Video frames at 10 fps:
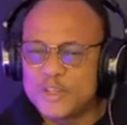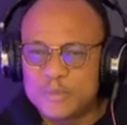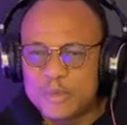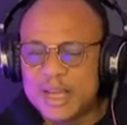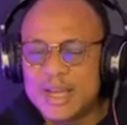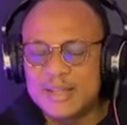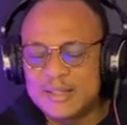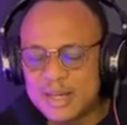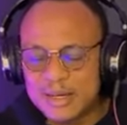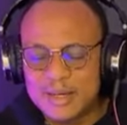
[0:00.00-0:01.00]
You will speak
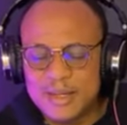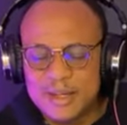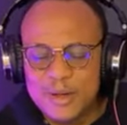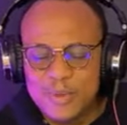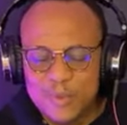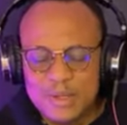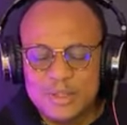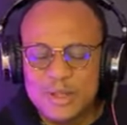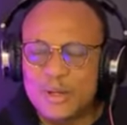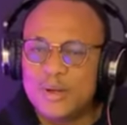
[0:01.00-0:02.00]
exactly
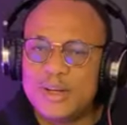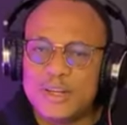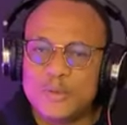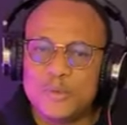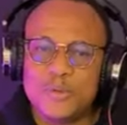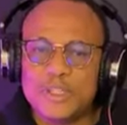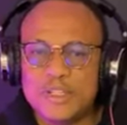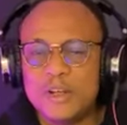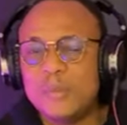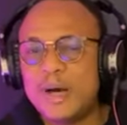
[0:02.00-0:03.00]
what the Lord has
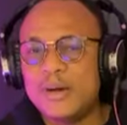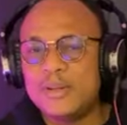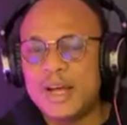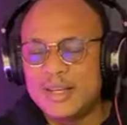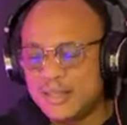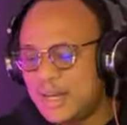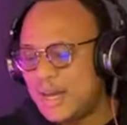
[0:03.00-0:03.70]
put in your mouth.